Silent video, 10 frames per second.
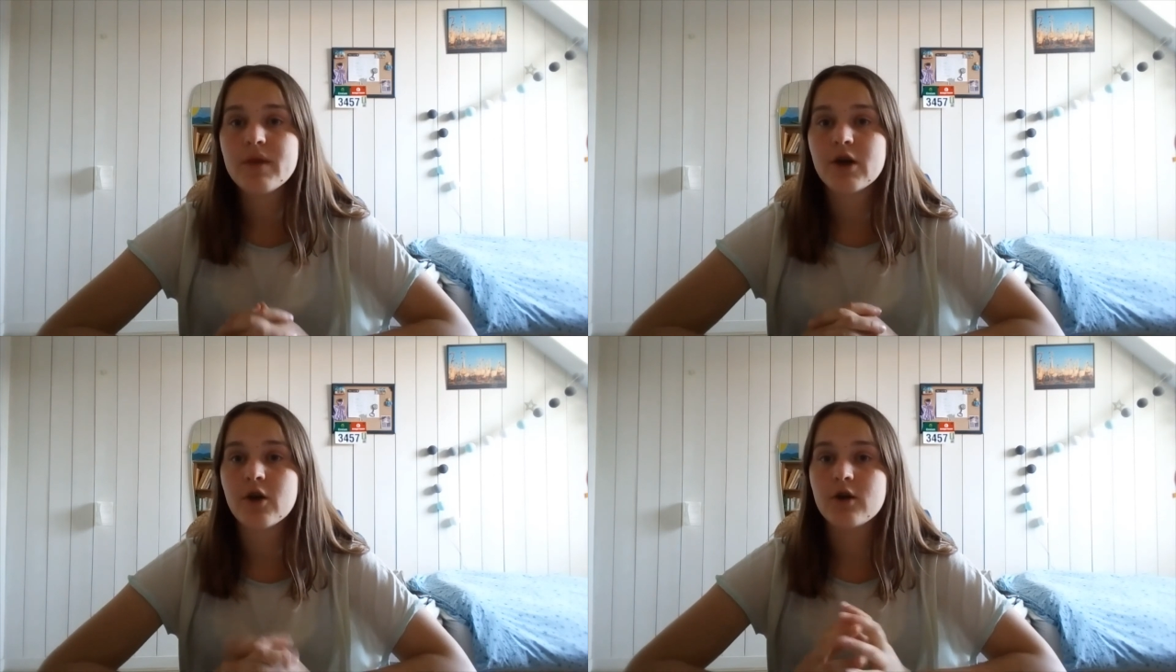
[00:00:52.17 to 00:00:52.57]

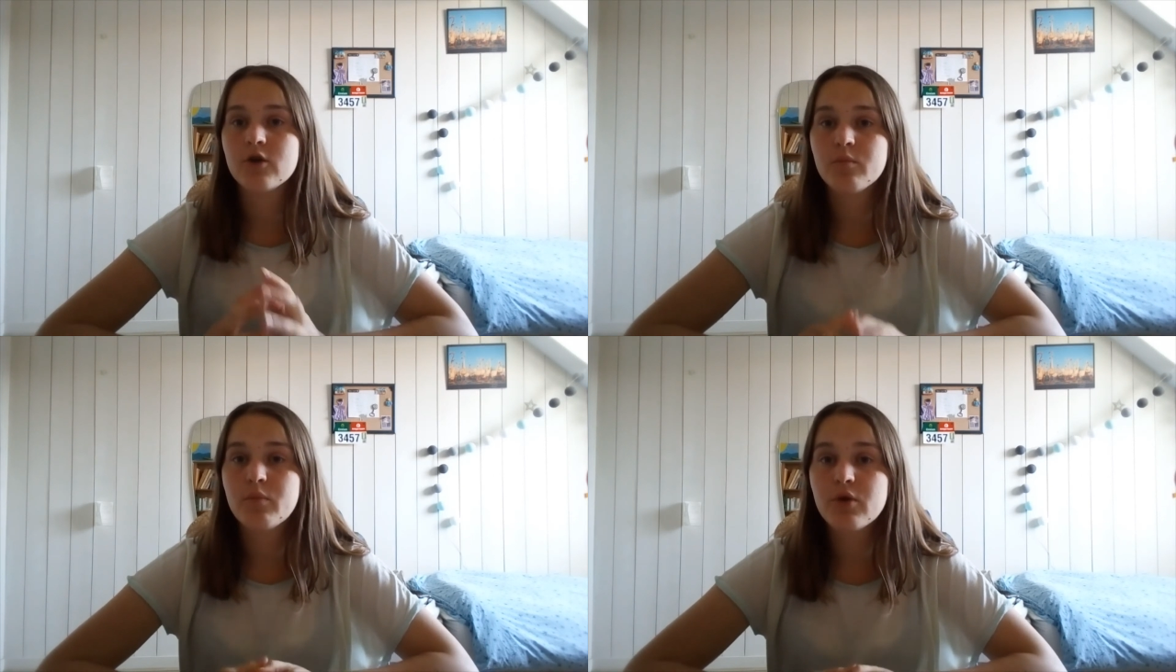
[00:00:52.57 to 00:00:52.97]
There are
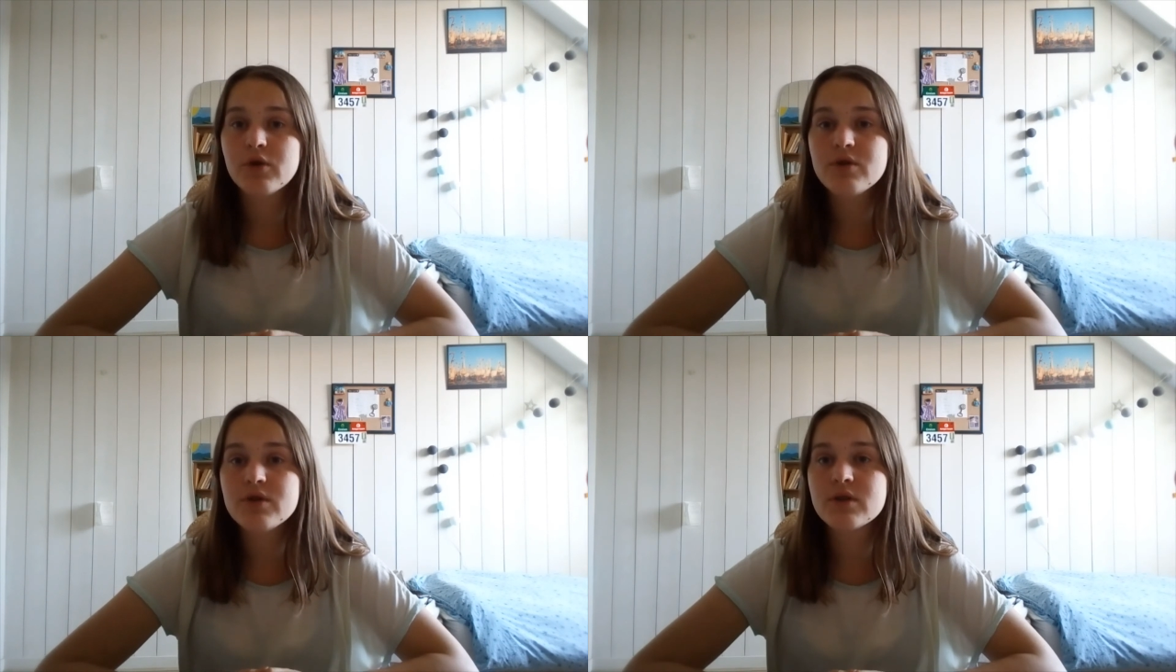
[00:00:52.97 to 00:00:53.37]
good
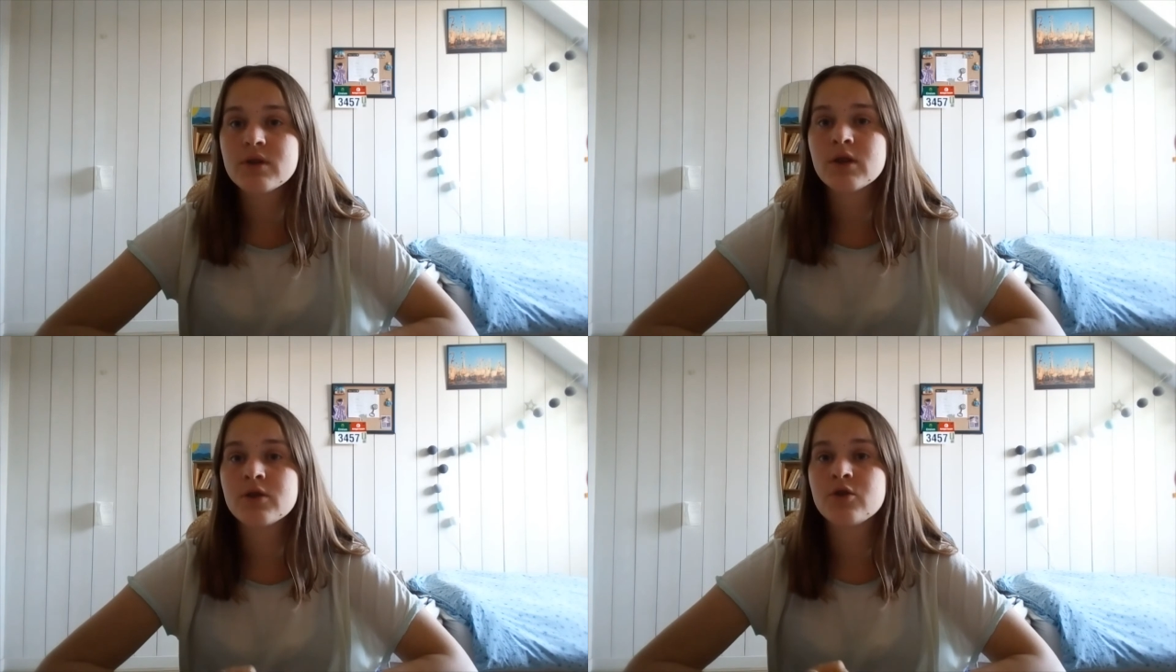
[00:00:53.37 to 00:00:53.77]

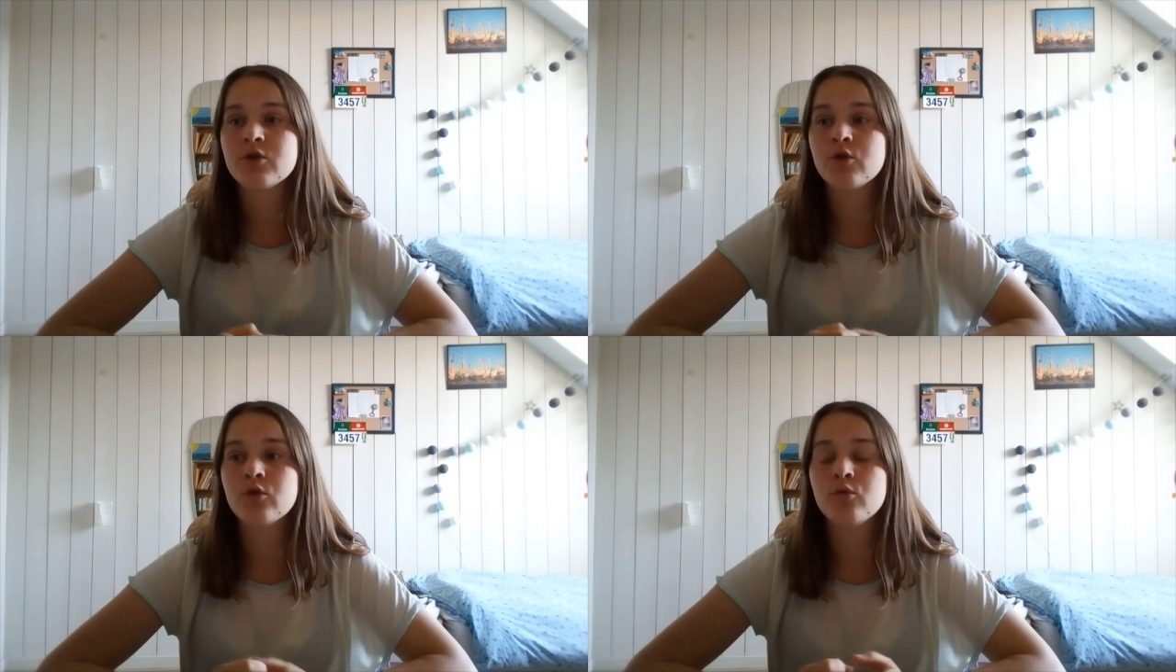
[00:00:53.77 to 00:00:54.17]
points
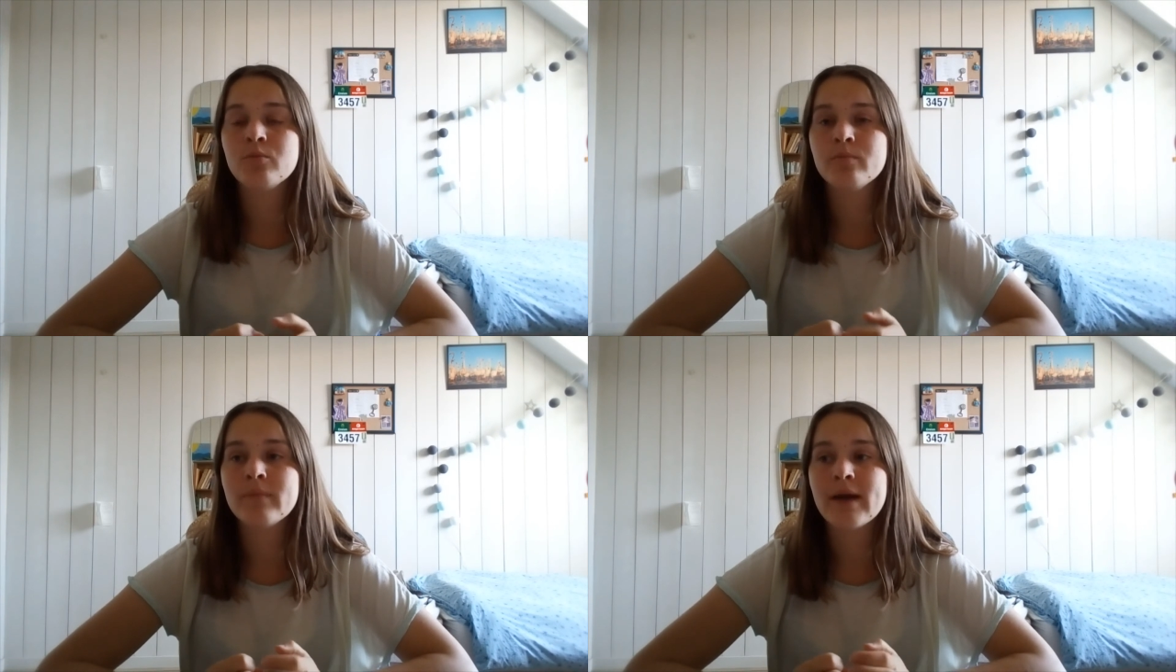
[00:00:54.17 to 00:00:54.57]
to
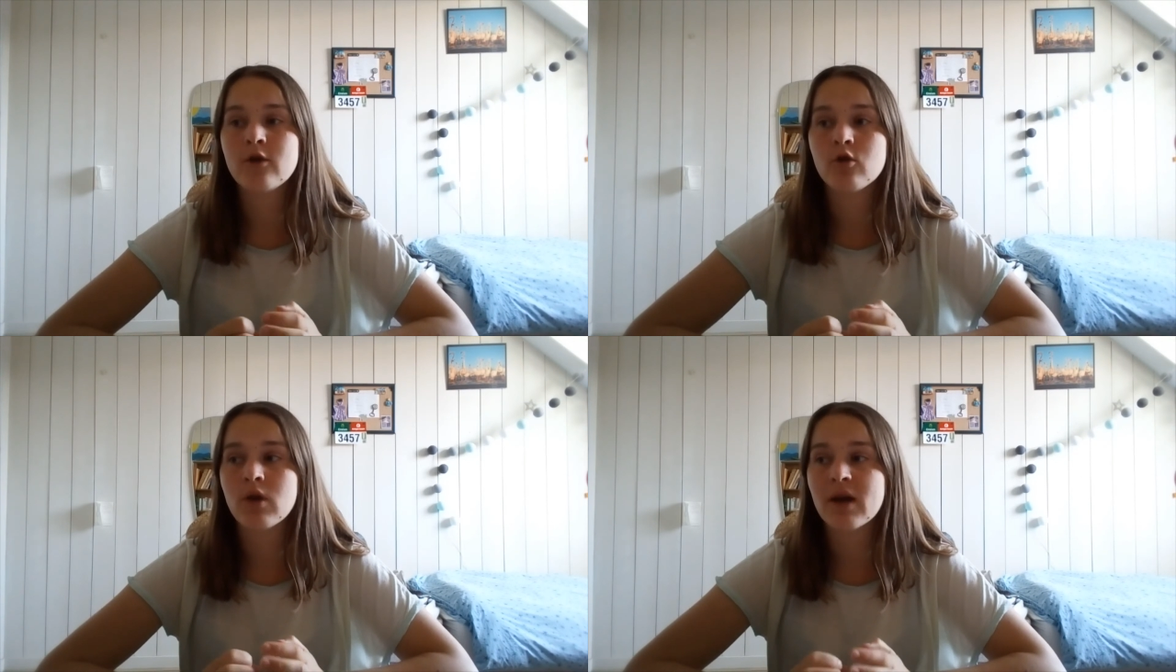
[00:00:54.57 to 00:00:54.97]

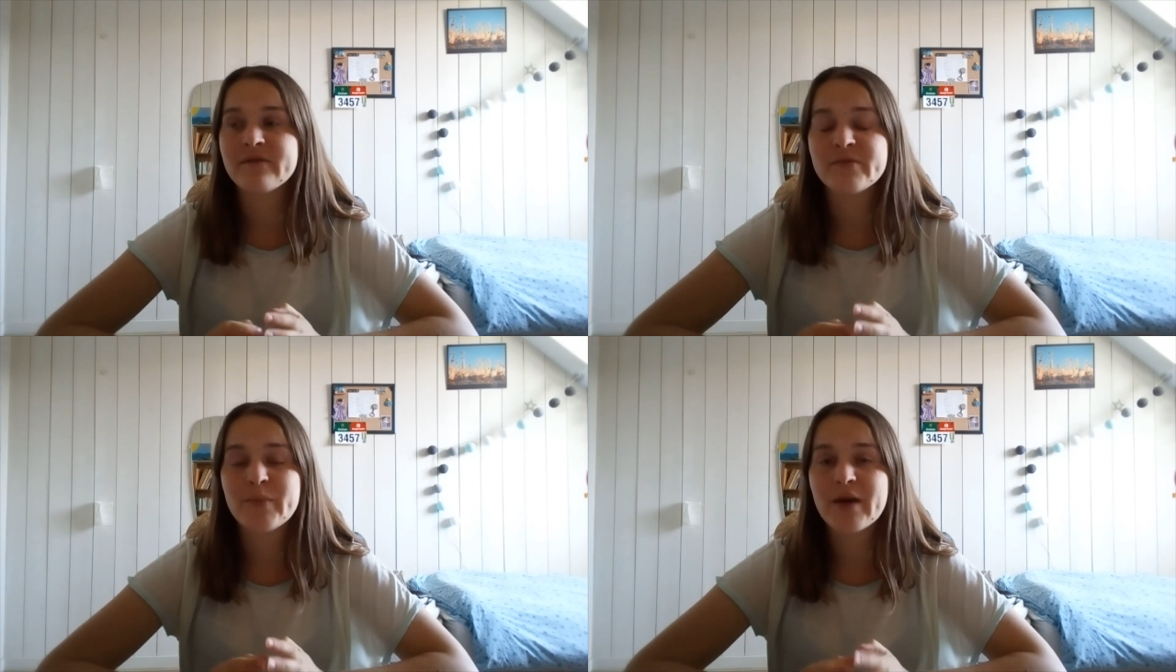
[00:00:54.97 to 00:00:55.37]
make our
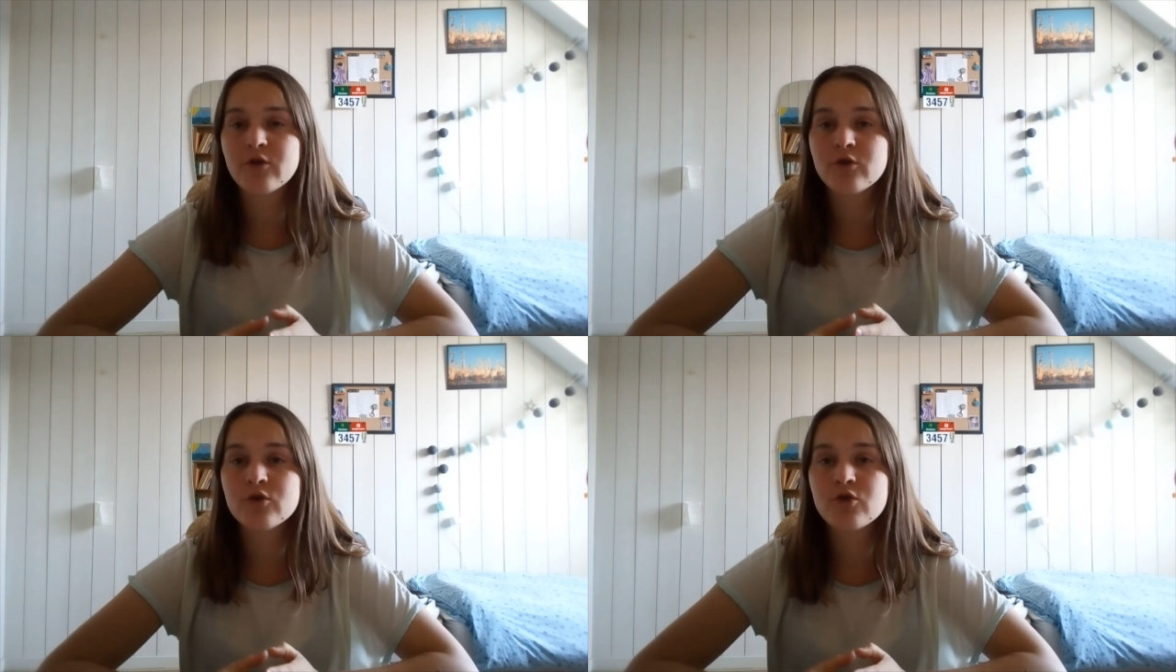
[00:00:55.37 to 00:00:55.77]
lives better,